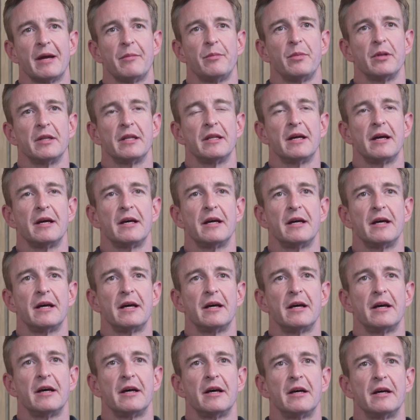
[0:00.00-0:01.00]
up
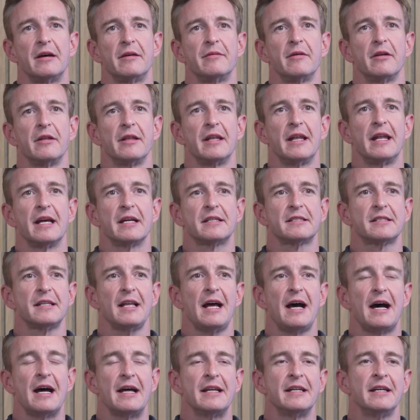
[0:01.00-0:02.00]
on the next
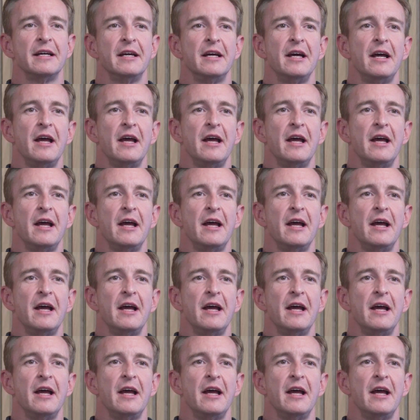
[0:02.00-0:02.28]
slide,